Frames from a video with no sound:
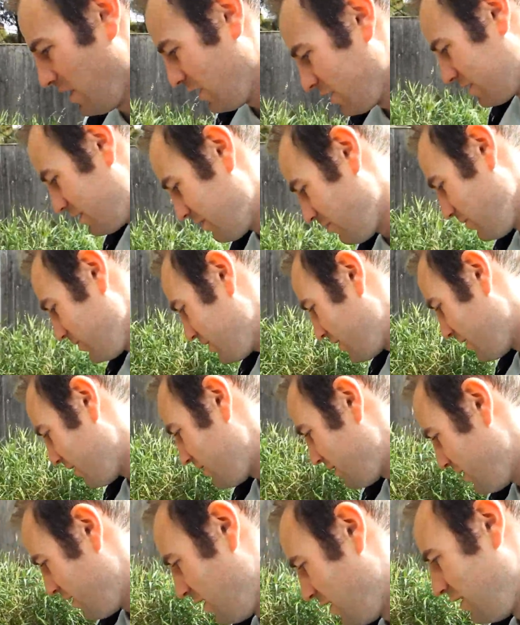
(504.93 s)
Someone's
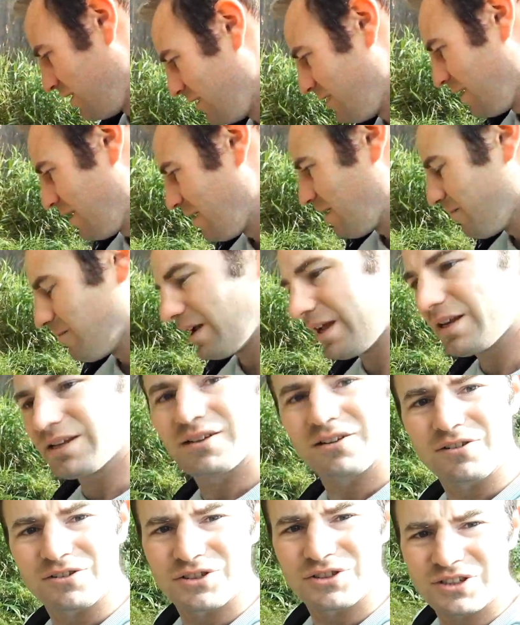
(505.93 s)
done painted a
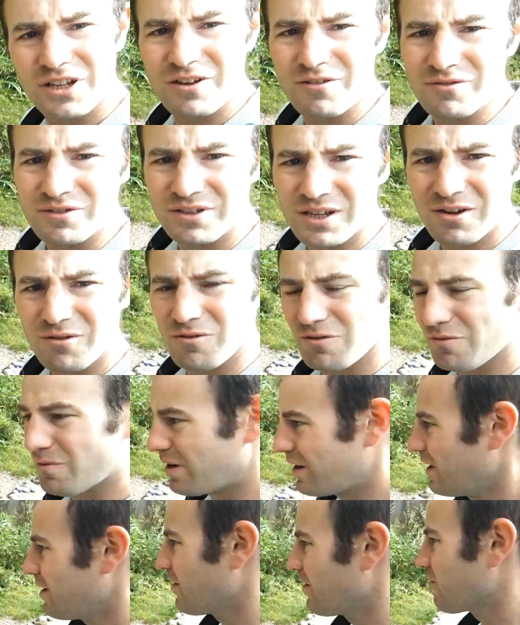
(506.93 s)
lot of stones. They all look
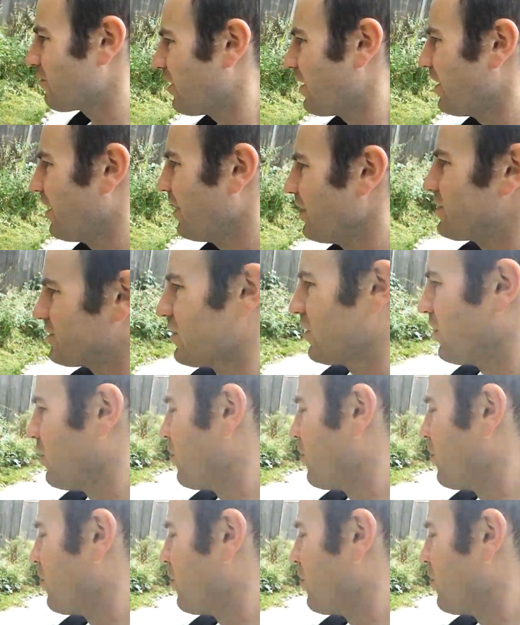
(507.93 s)
really quite nice.